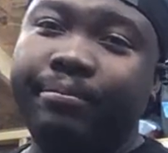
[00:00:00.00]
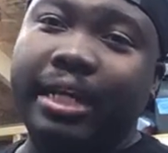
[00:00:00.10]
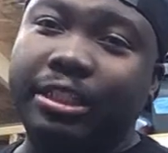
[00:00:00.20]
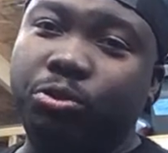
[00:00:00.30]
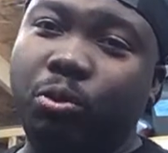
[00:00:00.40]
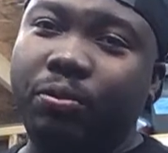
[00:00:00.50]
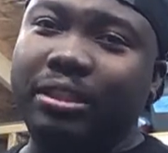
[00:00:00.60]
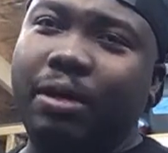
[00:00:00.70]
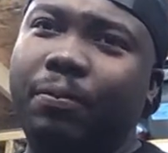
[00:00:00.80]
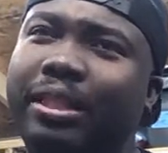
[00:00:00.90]
That's what
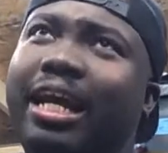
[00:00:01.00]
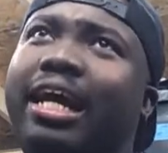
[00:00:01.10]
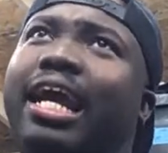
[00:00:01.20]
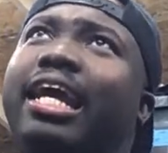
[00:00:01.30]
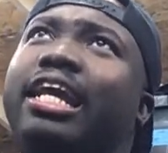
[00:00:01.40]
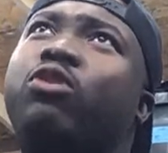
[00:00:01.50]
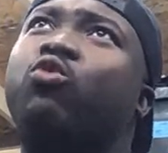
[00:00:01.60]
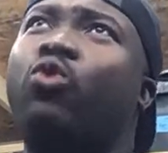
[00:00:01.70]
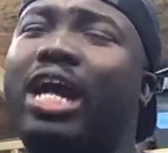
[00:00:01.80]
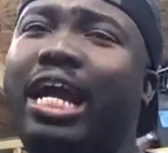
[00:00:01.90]
was up with that. And it
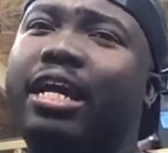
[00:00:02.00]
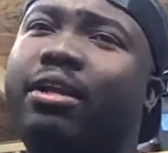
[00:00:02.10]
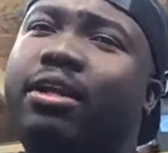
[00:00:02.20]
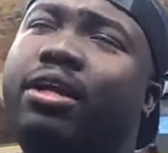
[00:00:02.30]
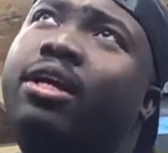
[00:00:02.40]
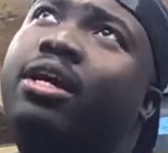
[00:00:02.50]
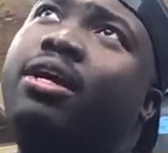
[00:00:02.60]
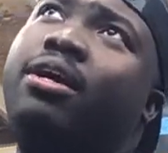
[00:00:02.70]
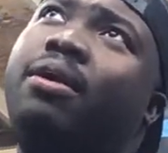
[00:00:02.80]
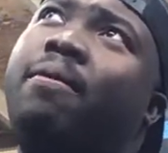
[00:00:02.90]
ran
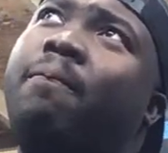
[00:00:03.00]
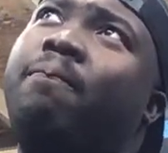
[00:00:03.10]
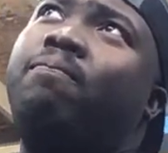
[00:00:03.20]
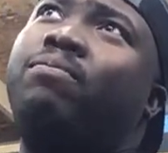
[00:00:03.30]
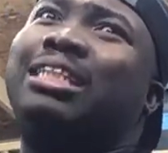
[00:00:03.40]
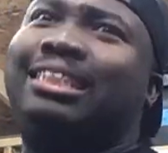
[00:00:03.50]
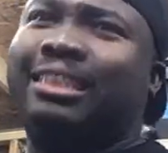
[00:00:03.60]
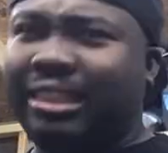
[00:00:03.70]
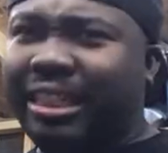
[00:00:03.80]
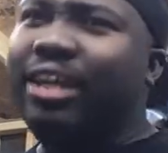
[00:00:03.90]

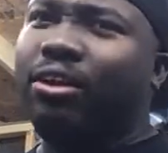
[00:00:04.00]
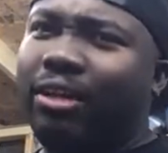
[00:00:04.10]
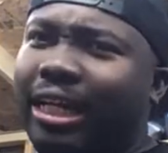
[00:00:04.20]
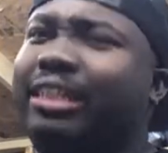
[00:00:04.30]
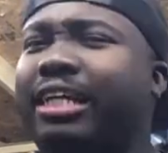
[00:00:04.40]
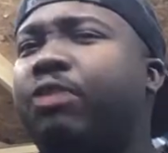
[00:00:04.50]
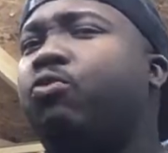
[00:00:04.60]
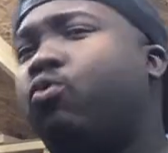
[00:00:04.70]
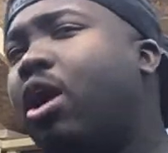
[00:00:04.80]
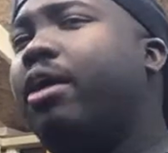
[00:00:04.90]
still. It did
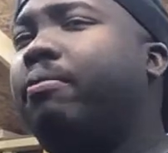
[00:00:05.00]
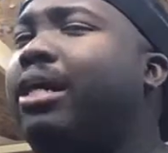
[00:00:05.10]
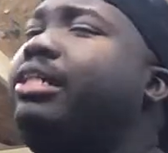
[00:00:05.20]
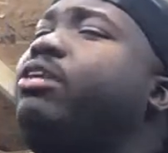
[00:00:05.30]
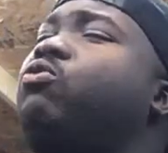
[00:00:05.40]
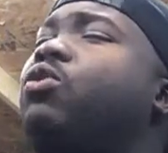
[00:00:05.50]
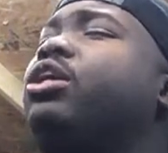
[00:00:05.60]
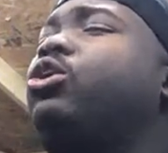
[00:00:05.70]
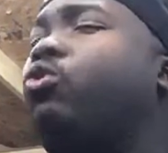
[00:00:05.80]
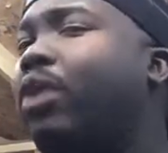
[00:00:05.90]
run. It didn't
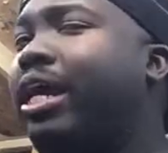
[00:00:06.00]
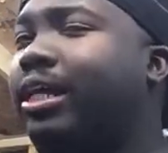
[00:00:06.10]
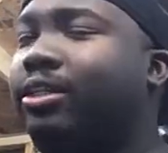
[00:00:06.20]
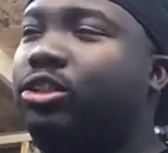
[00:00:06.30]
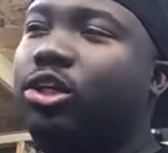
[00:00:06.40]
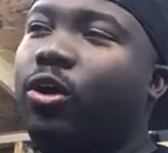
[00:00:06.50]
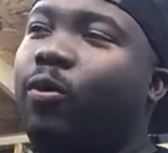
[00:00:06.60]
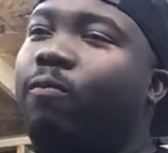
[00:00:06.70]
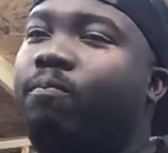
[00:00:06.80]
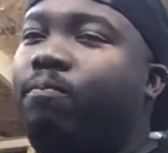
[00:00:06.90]
run great.
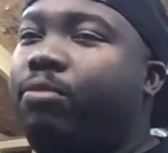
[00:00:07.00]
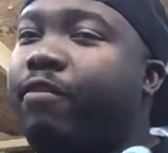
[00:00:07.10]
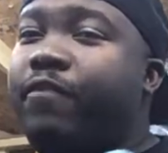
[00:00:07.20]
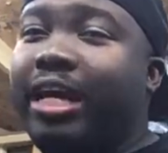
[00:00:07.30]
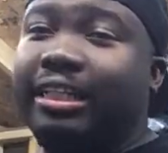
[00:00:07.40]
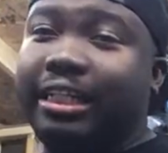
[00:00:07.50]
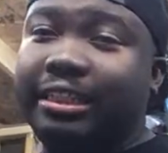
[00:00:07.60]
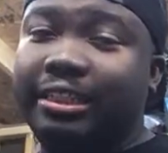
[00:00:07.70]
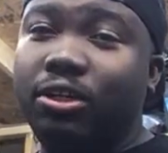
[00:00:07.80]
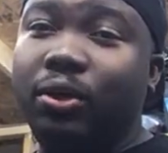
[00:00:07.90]
So the fact that it
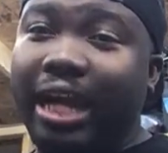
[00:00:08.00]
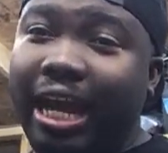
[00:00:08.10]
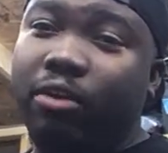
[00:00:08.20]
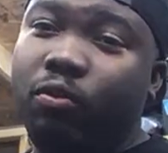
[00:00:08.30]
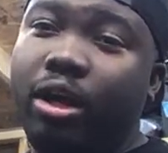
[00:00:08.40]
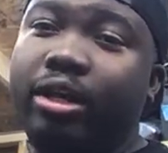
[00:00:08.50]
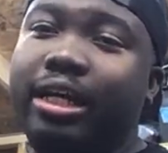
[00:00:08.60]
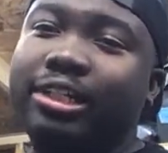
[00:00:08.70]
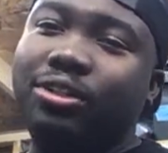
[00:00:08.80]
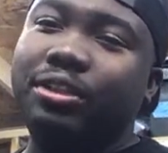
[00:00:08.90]
still can run
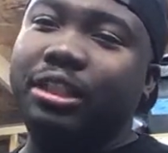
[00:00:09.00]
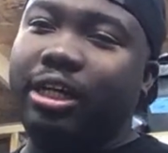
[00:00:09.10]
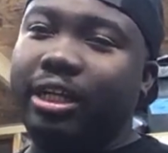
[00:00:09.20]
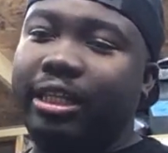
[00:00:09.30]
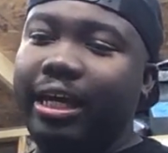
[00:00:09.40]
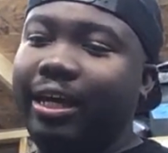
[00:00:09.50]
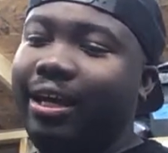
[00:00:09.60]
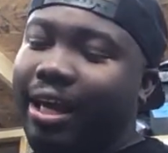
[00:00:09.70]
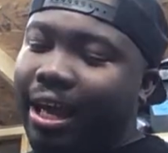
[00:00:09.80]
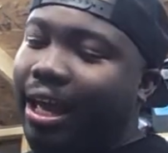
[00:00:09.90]
is always a good thing.
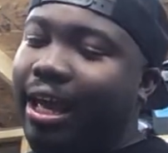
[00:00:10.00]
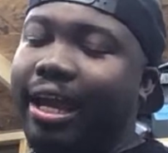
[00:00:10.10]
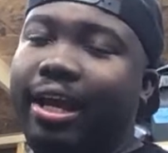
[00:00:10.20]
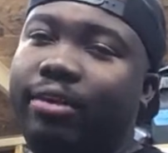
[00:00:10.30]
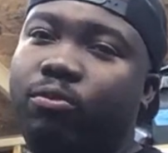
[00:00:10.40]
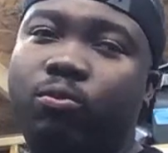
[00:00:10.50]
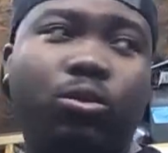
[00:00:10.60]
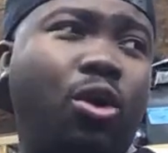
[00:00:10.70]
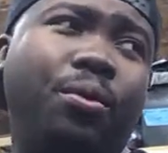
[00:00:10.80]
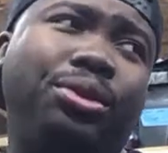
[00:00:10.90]
And
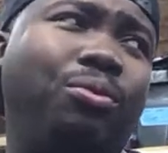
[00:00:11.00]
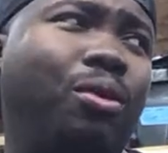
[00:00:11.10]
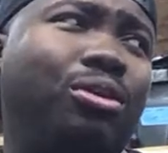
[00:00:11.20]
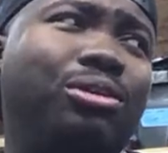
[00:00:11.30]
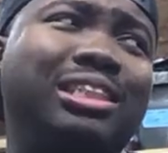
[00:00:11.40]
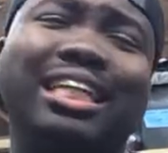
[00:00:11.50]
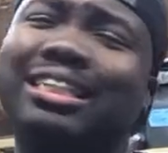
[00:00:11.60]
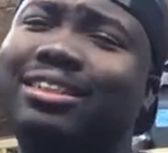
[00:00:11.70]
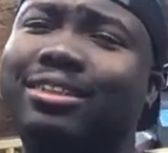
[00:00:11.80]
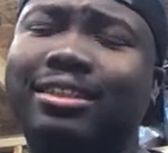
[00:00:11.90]
going through one of those
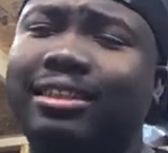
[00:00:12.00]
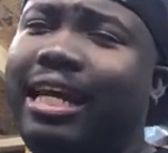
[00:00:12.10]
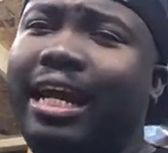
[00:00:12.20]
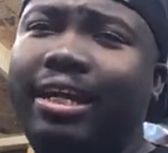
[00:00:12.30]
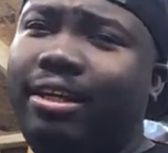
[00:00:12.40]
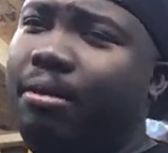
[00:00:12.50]
engines is K.